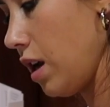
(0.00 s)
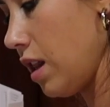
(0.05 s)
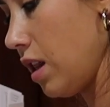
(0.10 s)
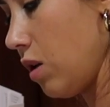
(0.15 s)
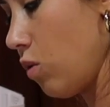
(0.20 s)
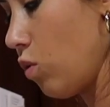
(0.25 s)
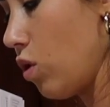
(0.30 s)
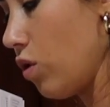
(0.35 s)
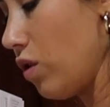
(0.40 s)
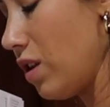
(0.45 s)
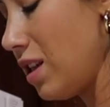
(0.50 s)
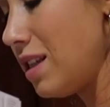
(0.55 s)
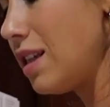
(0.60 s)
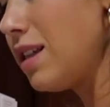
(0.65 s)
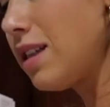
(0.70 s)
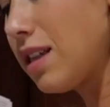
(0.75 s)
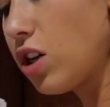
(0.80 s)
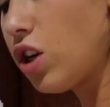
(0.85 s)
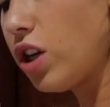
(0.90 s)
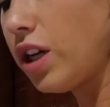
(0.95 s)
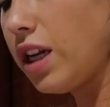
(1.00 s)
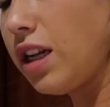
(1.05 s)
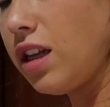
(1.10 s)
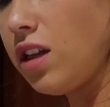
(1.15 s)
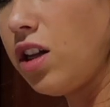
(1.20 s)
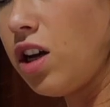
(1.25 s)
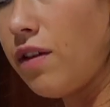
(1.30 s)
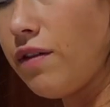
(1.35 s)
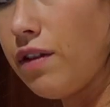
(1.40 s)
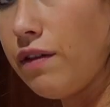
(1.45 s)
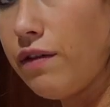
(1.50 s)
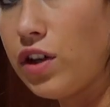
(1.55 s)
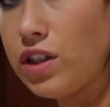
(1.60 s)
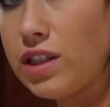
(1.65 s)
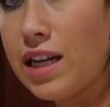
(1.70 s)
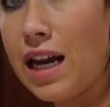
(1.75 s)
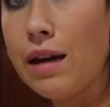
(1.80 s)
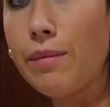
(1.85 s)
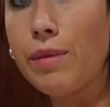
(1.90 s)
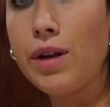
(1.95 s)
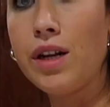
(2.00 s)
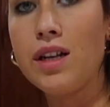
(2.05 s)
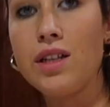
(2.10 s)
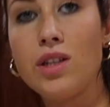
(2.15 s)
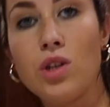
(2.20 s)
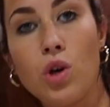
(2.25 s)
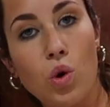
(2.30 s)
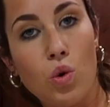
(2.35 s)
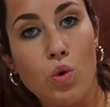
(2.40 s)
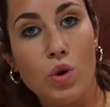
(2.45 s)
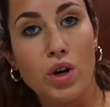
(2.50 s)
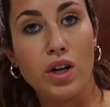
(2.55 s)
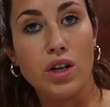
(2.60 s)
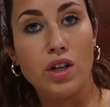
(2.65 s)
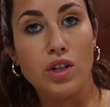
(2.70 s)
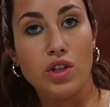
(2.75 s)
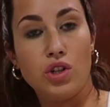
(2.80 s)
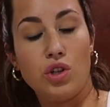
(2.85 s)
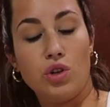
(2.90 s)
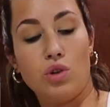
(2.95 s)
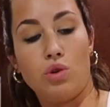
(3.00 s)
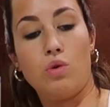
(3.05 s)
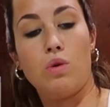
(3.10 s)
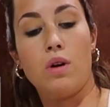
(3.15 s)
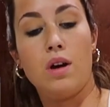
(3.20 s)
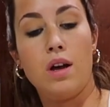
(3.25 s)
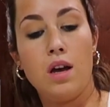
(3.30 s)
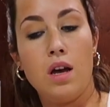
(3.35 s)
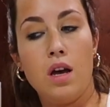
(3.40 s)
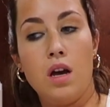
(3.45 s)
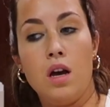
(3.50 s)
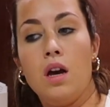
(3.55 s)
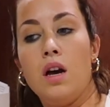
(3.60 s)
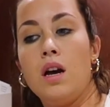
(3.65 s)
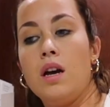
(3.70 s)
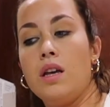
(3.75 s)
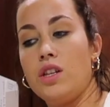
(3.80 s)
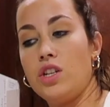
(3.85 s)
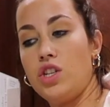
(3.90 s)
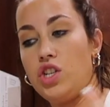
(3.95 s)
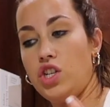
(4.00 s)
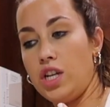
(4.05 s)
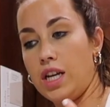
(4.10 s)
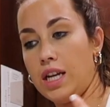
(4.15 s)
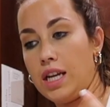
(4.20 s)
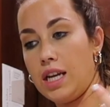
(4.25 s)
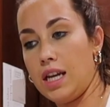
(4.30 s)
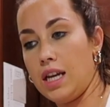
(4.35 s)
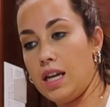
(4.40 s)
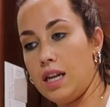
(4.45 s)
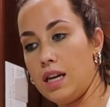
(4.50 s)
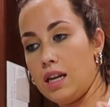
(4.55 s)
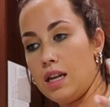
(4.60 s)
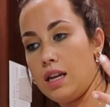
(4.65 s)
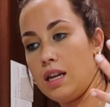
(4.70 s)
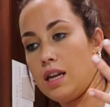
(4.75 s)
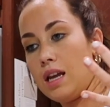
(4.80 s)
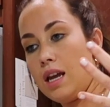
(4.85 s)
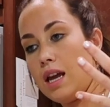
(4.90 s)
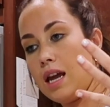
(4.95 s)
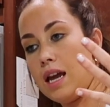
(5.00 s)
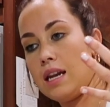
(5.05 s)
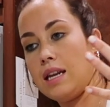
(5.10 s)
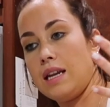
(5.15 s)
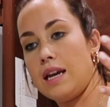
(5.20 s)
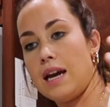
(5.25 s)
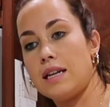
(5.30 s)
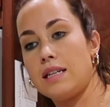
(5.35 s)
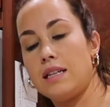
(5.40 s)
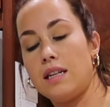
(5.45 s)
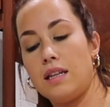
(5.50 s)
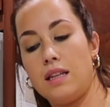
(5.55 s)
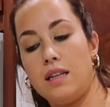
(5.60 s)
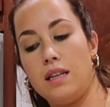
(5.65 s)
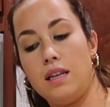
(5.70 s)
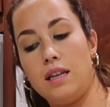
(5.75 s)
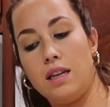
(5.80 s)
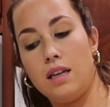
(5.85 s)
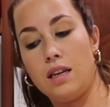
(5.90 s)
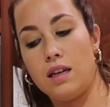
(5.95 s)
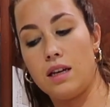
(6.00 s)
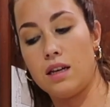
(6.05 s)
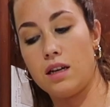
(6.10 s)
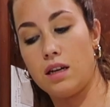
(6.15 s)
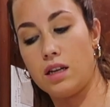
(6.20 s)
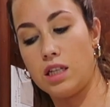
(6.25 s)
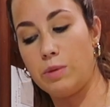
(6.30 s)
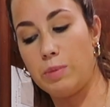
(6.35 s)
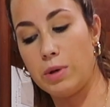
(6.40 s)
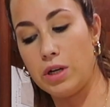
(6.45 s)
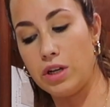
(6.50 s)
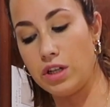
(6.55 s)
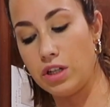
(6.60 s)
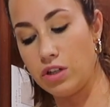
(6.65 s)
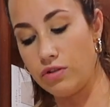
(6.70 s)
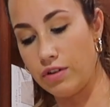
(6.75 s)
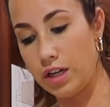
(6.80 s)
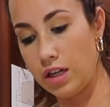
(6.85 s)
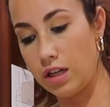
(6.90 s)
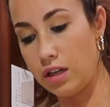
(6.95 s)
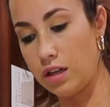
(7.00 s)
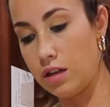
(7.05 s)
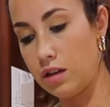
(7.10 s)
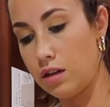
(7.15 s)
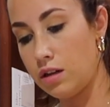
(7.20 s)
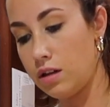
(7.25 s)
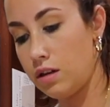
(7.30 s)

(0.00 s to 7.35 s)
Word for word: And then while this is cooking in the oven for 10 minutes, we're gonna do the chicken and get the asparagus ready.